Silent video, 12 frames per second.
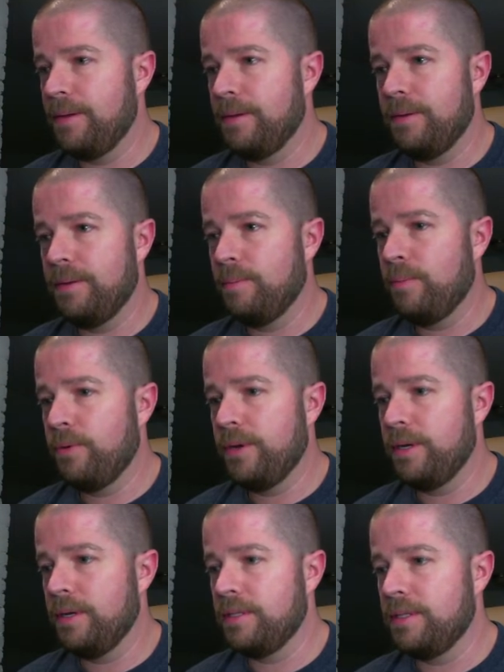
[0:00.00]
No point
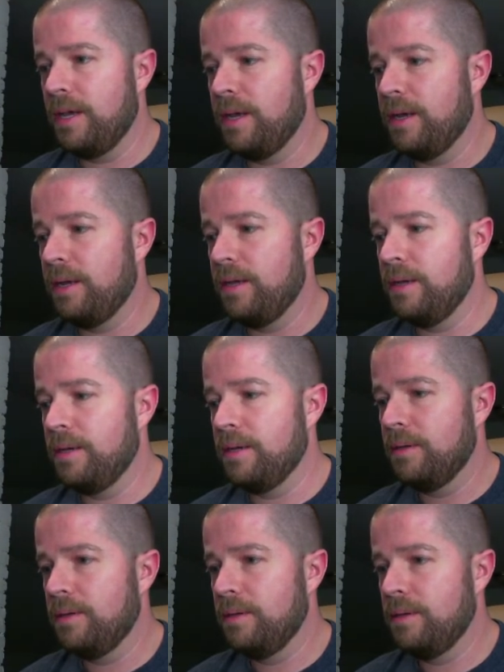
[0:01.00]
in attacking.
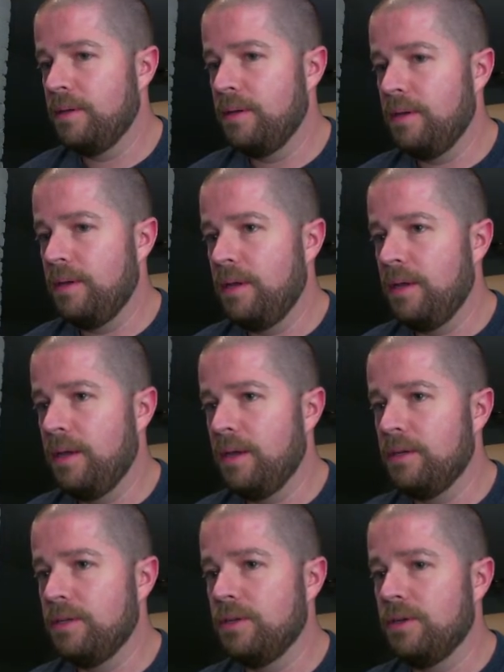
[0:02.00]

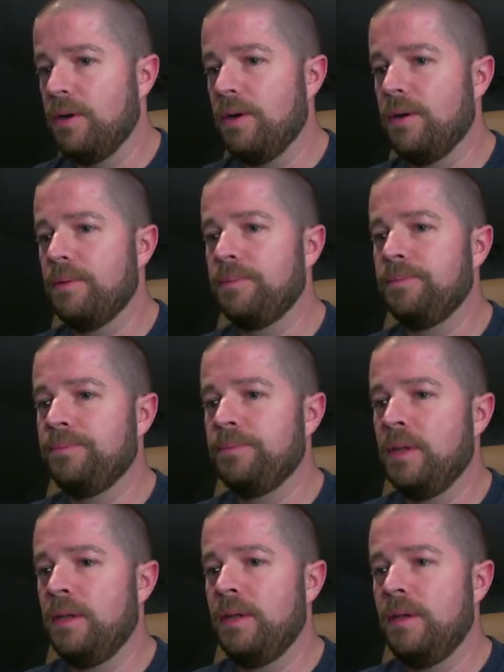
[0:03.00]
End turn.
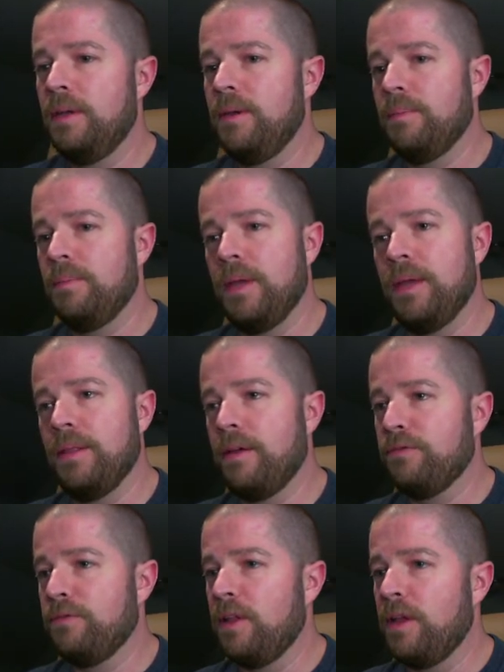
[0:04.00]
Man, that
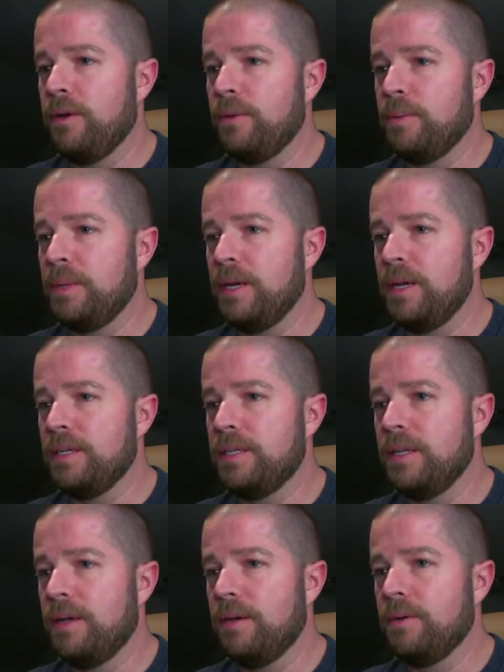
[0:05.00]
flyer would be nice
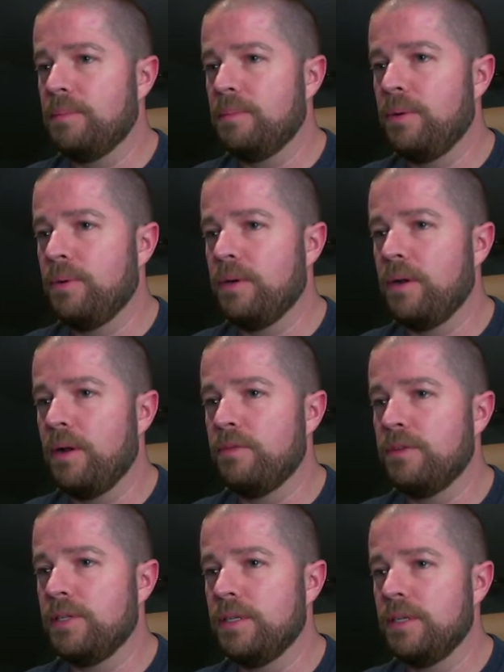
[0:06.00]
now. Opponent
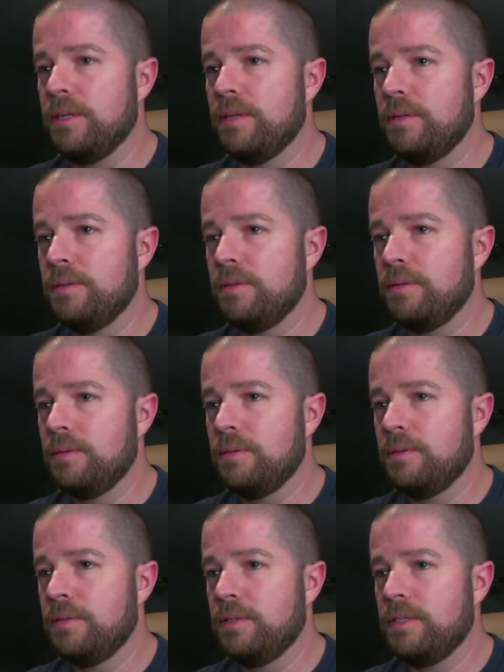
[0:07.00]
obviously
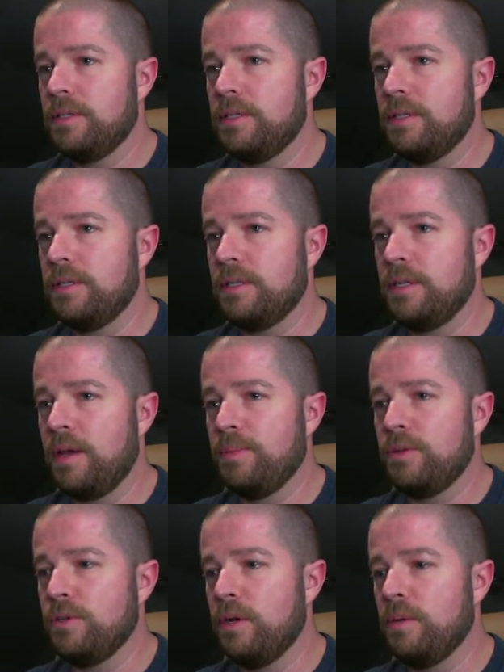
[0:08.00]
tap the
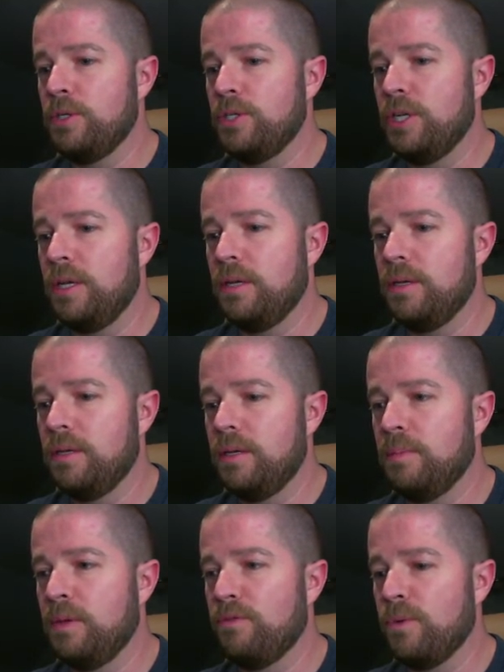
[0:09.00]
Trebuchet, hit
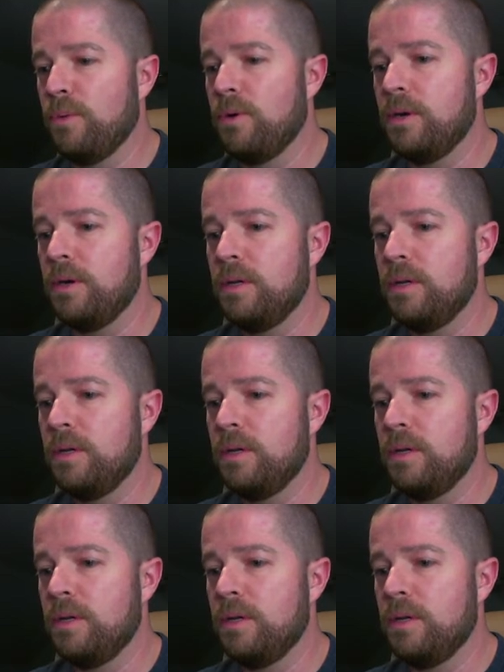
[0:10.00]
me for 1.